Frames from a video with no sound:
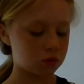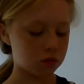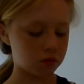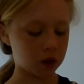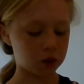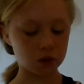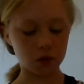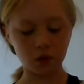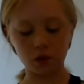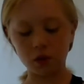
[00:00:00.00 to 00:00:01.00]
just make sure
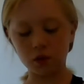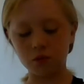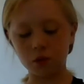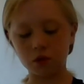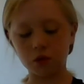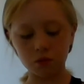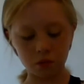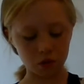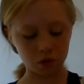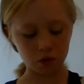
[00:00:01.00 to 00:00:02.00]
there's not too much
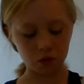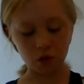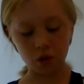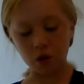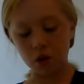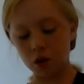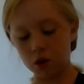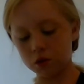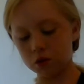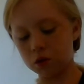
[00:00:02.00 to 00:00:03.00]
clumps on.
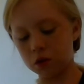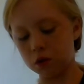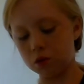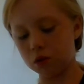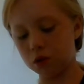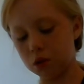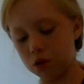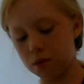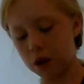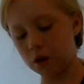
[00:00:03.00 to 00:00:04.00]
I also can use a
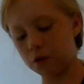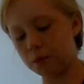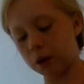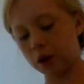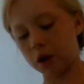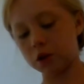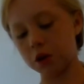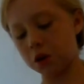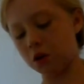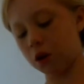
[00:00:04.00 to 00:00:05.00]
little bit of pink
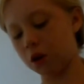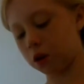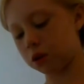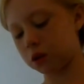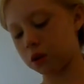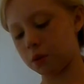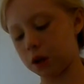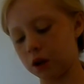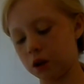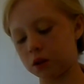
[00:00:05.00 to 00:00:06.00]
eyeshadow, honestly,
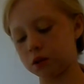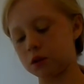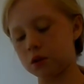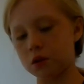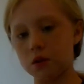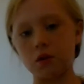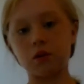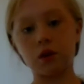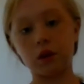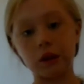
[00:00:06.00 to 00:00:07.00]
because
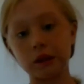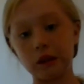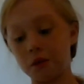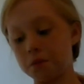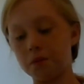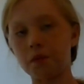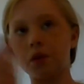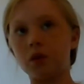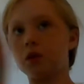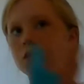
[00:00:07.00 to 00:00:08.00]
it's like the same.
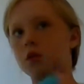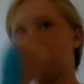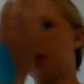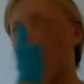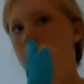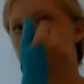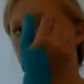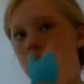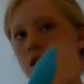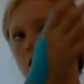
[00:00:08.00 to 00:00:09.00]
Just gonna let it
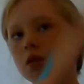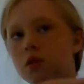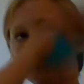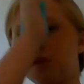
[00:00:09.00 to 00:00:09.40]
dry.